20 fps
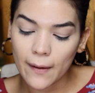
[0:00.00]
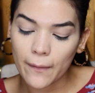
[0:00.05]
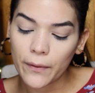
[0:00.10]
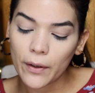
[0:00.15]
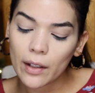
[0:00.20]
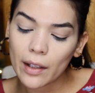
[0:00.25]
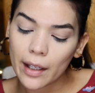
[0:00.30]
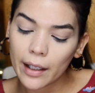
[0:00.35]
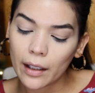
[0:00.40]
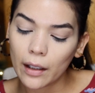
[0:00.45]
I
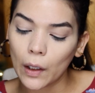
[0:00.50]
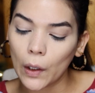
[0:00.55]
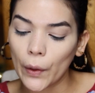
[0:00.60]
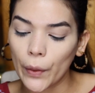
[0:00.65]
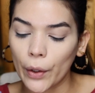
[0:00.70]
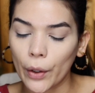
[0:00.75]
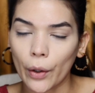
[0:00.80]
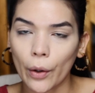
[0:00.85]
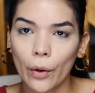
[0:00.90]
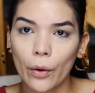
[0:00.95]
feel like
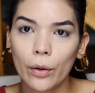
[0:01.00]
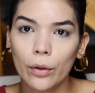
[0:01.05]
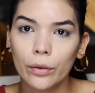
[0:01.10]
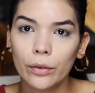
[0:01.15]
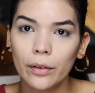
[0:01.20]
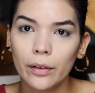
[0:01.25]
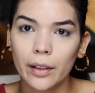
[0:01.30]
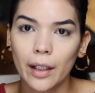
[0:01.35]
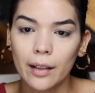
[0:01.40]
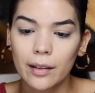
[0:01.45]

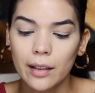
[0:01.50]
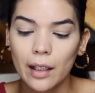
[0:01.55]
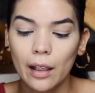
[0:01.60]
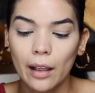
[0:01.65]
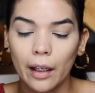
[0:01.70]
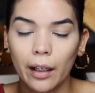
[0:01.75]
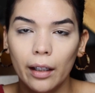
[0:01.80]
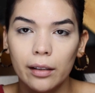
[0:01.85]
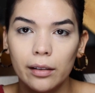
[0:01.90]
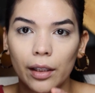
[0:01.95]
although they say
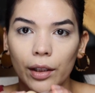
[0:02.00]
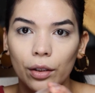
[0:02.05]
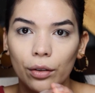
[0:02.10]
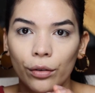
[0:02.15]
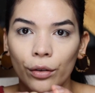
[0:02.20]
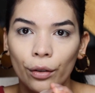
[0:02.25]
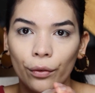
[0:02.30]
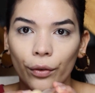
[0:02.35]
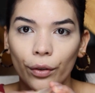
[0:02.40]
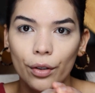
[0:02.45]
like it's a
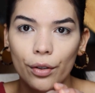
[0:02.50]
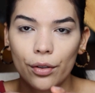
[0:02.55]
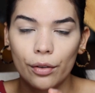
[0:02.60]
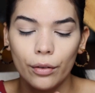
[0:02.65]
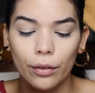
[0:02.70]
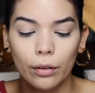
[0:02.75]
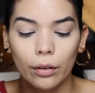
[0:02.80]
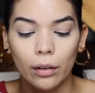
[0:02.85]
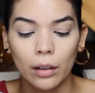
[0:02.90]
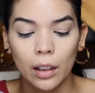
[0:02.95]

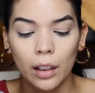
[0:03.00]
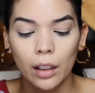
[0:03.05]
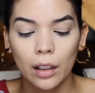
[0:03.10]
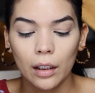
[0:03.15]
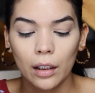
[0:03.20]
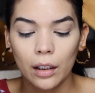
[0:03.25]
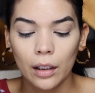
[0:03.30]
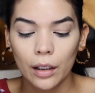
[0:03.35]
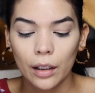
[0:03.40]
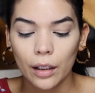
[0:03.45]
universal
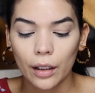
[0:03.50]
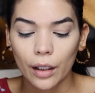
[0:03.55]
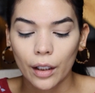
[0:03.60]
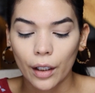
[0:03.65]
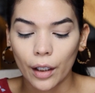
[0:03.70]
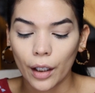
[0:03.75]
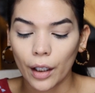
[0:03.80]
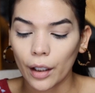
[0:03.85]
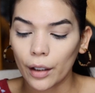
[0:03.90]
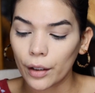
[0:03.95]

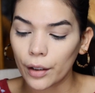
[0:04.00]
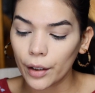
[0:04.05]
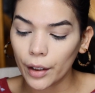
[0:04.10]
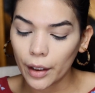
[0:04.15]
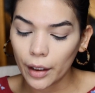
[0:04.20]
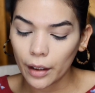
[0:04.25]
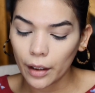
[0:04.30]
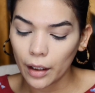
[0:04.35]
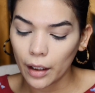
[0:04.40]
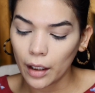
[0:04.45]

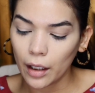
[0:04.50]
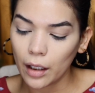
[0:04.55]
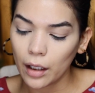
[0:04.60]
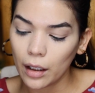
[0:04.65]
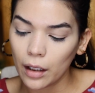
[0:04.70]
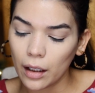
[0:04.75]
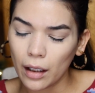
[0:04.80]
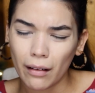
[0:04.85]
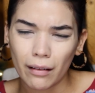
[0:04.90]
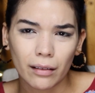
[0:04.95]
color,
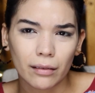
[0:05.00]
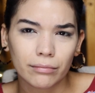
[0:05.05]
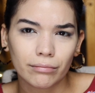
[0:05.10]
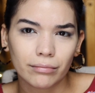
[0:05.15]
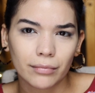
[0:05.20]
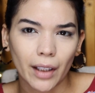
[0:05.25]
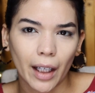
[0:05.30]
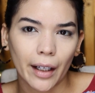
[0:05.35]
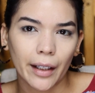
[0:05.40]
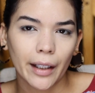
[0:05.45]

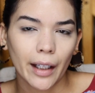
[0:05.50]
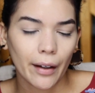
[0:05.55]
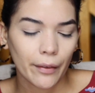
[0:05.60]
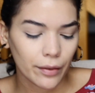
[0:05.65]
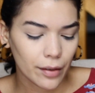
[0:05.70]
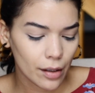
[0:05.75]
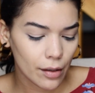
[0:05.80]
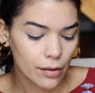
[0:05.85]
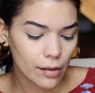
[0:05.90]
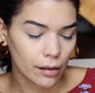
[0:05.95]
I
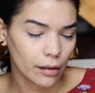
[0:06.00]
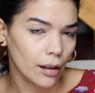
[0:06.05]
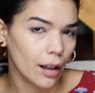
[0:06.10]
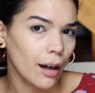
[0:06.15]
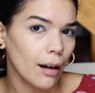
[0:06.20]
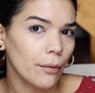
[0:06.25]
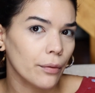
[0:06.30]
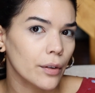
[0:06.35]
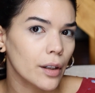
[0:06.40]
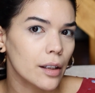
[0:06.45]
have to use a
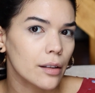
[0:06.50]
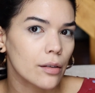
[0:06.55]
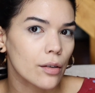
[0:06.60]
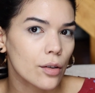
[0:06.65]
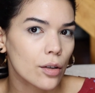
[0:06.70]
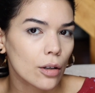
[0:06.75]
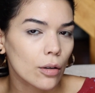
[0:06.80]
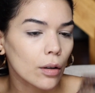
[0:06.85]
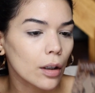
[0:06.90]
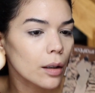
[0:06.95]
lot for it to
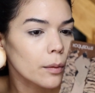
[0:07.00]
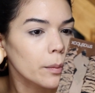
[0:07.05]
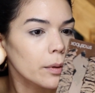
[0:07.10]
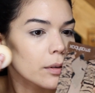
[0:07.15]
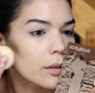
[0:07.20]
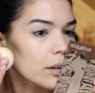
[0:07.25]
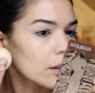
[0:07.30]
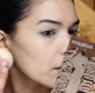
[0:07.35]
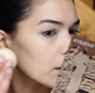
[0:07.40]
show up.